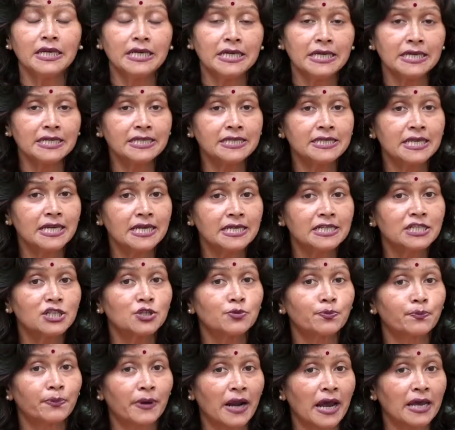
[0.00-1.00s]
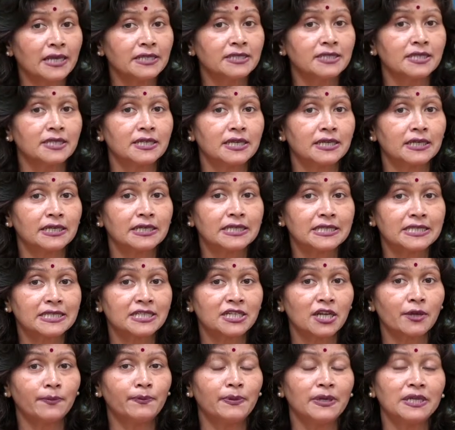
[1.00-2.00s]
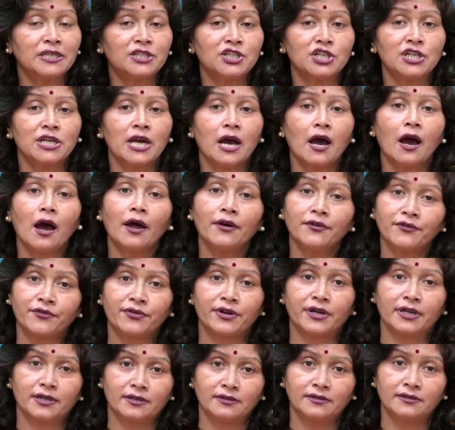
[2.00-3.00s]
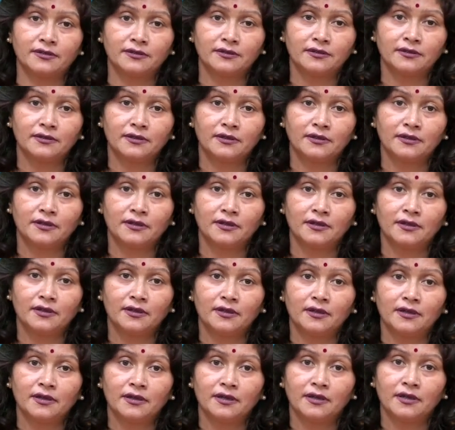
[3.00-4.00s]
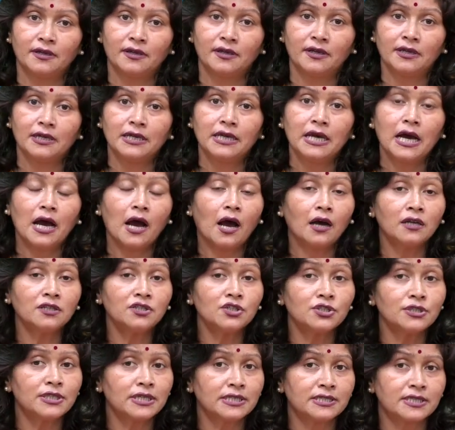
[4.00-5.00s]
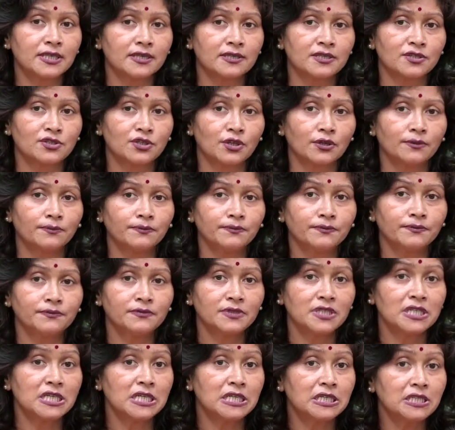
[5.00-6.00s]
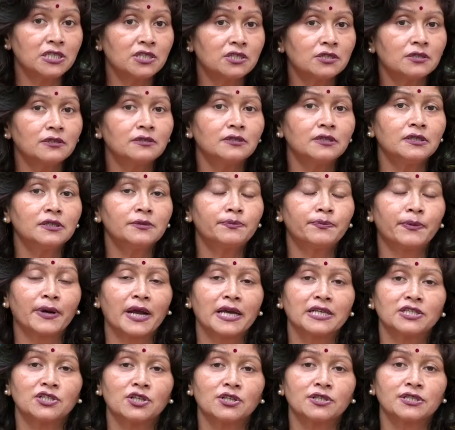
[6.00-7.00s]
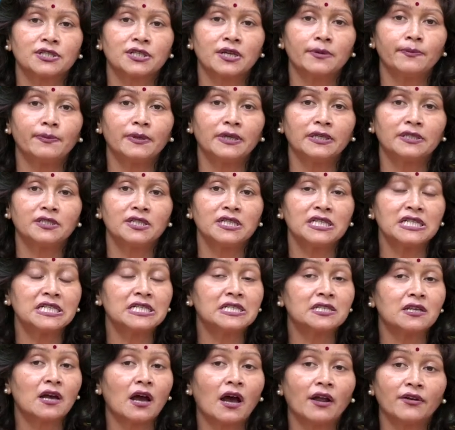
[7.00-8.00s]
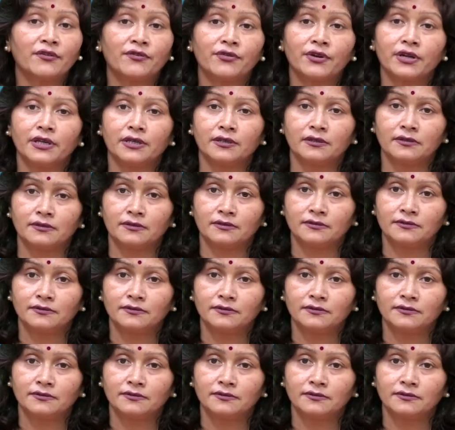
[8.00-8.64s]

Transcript: is its price stability unreal. Under this system, Internal price stability is unreal.